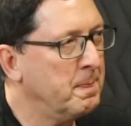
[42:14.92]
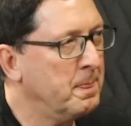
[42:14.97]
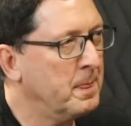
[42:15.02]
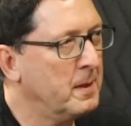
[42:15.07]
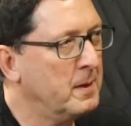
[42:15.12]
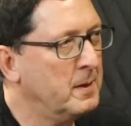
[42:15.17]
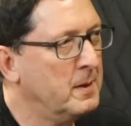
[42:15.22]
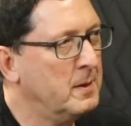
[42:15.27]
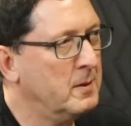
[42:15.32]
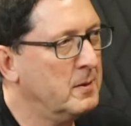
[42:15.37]

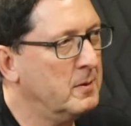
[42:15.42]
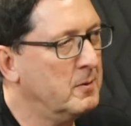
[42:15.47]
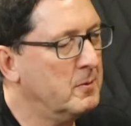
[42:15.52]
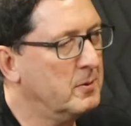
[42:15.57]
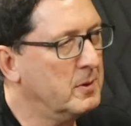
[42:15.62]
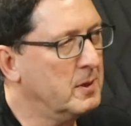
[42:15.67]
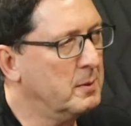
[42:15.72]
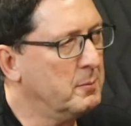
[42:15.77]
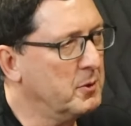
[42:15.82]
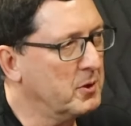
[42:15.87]
Yeah,
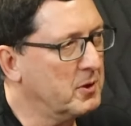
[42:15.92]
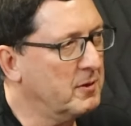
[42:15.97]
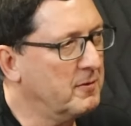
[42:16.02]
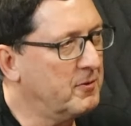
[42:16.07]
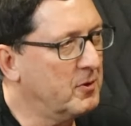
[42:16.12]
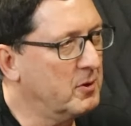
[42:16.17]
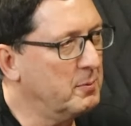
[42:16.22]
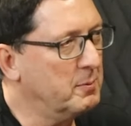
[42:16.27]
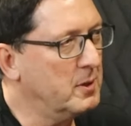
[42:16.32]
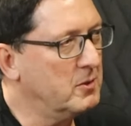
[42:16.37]
when I'm looking
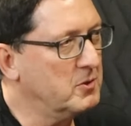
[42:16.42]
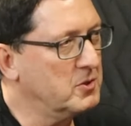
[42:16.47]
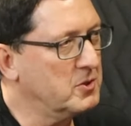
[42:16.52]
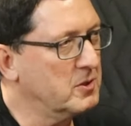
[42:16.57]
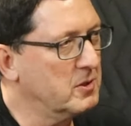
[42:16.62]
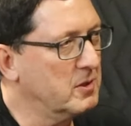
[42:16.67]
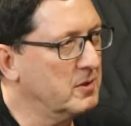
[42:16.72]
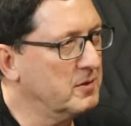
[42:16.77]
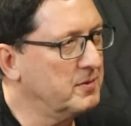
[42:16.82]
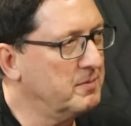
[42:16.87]
for
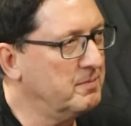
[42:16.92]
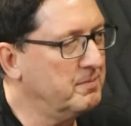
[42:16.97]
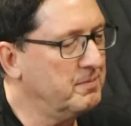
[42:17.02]
emotional